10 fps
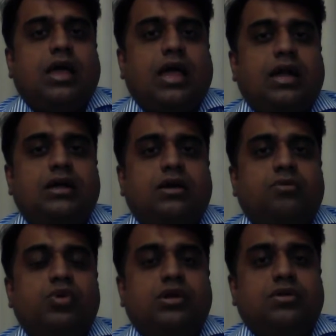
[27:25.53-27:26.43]
and
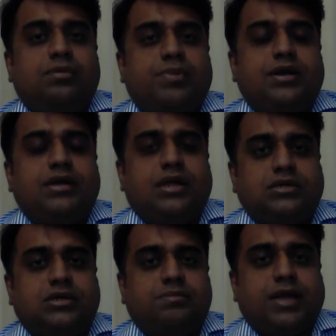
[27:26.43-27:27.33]
will repent
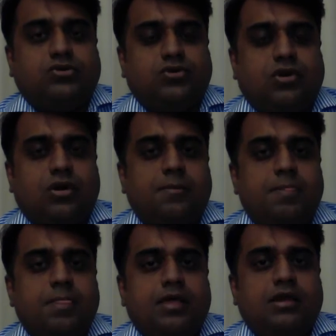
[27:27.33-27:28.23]
and turn back to God.
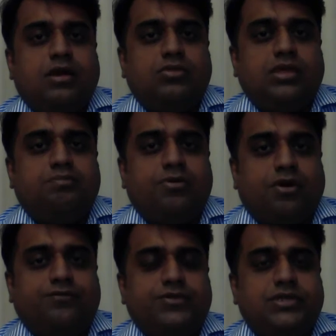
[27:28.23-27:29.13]
Now, the
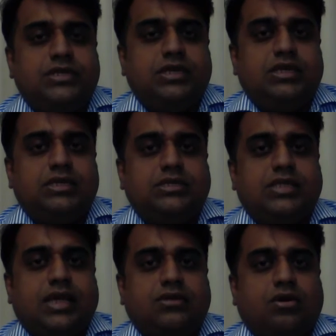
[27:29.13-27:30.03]
prophecy is
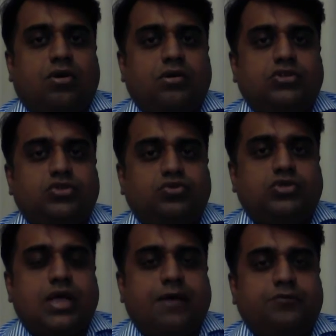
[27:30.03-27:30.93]
that all
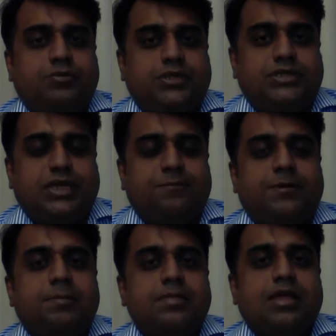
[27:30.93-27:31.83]
Jews have to be
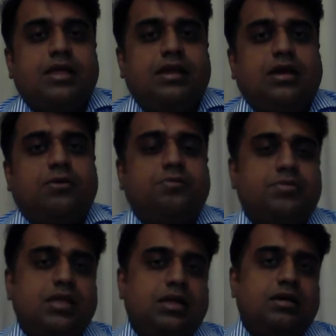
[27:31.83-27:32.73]
saved.
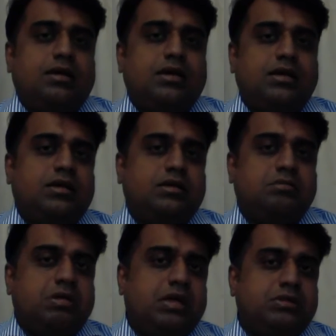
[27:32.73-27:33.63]
Now,
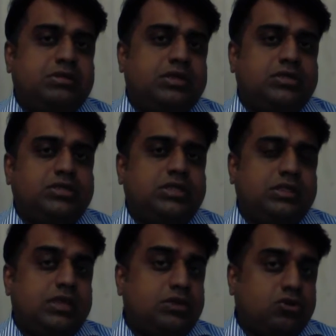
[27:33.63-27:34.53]

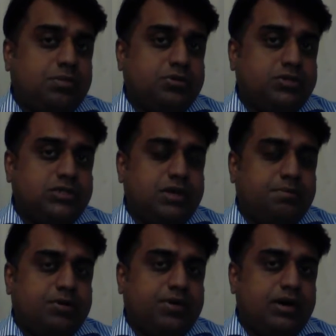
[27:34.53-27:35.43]
they talk about this
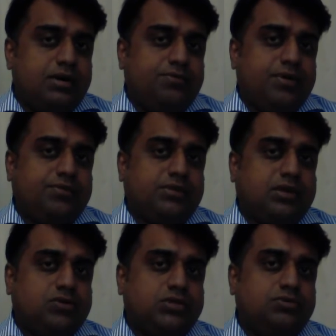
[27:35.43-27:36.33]
number of
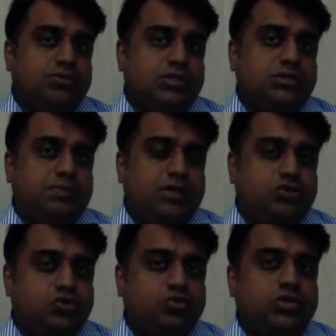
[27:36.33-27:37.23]
144,000 virgin male
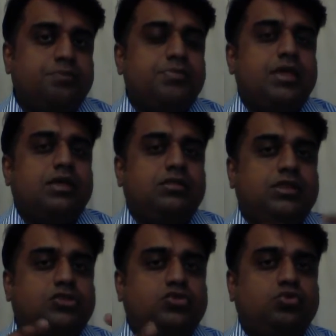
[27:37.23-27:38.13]
Jews.
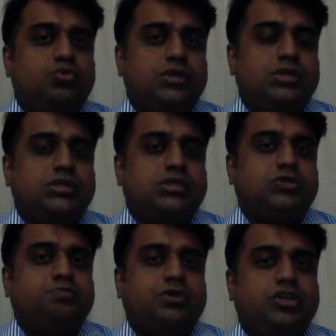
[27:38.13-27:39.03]
These two
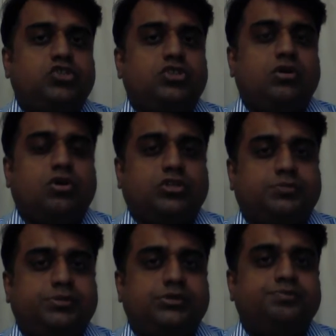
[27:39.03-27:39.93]
witnesses preach the
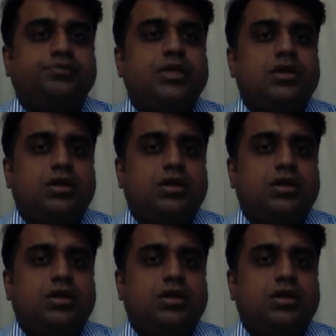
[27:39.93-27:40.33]
gospel